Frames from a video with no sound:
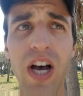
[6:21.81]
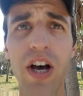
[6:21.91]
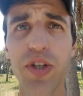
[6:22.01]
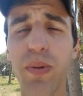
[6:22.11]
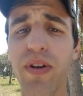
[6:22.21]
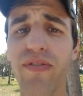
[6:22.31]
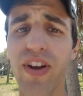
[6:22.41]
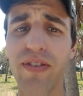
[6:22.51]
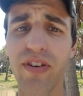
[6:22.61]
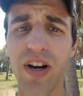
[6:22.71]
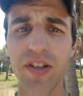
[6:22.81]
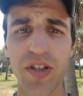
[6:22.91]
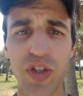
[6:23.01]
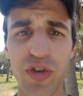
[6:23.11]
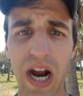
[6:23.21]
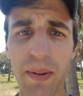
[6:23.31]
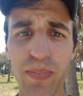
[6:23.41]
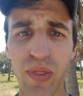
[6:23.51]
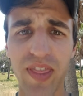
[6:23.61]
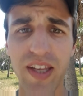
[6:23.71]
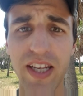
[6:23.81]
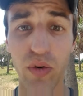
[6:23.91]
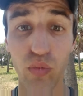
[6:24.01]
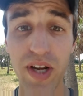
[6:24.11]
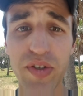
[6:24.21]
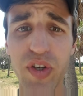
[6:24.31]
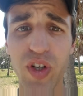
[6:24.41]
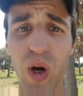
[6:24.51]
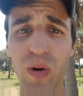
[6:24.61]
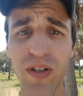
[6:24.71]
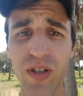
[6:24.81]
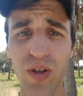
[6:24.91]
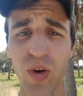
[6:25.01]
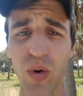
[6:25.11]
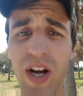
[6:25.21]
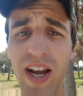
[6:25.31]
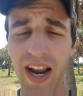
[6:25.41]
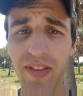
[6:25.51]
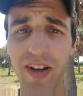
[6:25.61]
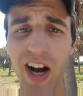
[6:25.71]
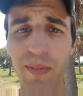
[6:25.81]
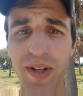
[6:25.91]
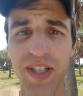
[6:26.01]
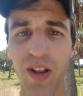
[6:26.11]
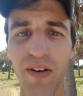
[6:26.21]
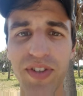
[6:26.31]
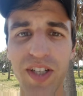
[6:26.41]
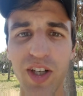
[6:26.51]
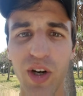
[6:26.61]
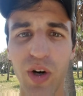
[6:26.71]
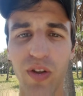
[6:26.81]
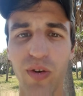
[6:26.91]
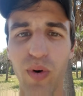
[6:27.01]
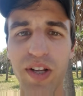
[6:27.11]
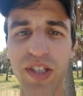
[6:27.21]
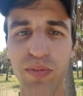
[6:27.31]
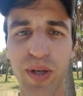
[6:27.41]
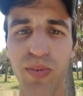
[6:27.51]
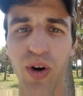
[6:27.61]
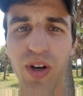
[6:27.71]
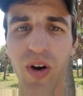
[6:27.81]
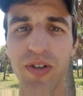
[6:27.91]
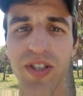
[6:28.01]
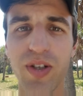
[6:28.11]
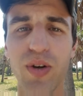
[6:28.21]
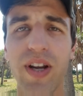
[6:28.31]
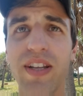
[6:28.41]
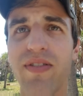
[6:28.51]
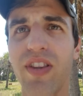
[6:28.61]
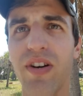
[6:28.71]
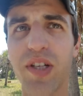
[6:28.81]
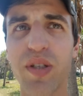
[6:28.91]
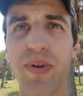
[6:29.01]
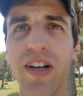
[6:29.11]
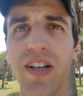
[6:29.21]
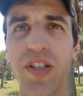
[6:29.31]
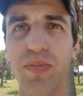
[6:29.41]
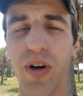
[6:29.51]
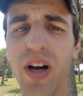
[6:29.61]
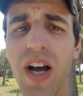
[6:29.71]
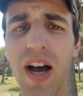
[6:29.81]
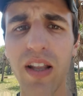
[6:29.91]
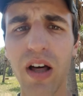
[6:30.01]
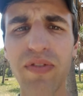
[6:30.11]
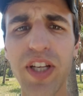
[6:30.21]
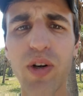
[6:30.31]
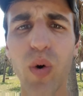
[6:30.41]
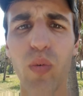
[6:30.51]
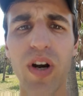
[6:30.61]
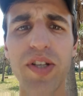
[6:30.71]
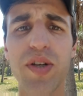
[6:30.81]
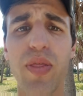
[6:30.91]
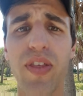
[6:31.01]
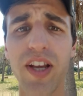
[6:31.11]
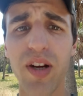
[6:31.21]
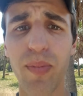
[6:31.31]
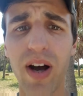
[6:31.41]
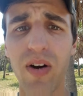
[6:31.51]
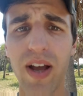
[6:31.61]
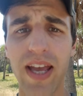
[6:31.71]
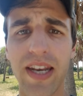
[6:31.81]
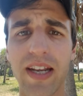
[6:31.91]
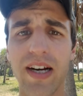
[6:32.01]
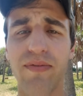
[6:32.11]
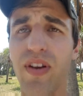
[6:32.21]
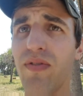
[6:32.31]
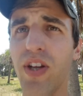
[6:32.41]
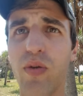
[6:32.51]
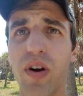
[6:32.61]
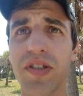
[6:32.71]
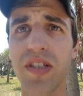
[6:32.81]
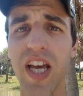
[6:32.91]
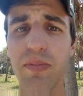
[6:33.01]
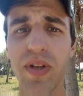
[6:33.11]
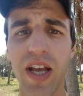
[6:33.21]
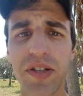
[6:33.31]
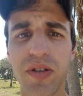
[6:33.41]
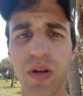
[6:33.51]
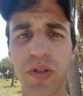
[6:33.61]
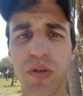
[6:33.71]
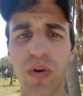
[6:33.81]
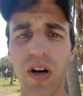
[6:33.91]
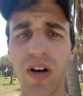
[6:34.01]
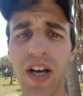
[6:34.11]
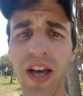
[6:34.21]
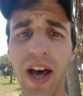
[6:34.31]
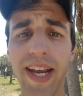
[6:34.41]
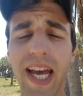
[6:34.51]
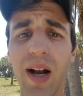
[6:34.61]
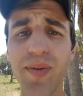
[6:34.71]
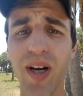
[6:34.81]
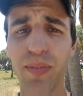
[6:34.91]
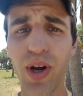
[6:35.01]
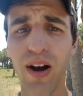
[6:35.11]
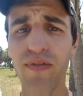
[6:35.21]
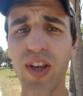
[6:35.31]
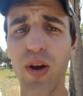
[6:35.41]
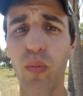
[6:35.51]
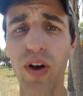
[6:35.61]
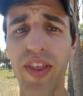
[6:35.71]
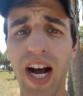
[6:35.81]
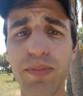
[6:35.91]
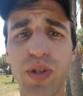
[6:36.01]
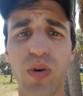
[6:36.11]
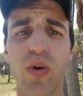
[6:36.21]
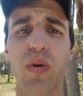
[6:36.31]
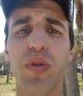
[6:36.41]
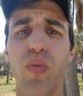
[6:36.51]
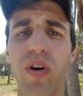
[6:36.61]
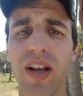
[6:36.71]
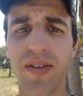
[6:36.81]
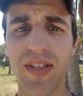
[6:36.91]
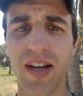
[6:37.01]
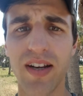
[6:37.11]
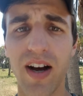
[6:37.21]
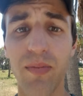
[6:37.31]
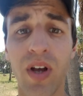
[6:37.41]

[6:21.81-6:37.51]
do me a favor and just drop the race you're going to in the comments. I love to hear the races people are going to and even their experience, but love to hear what race you're thinking about. And uh, if you have any questions, happy to answer those as well. Again, I'm Tom Coffey with ObstacleCourseWorkouts.com.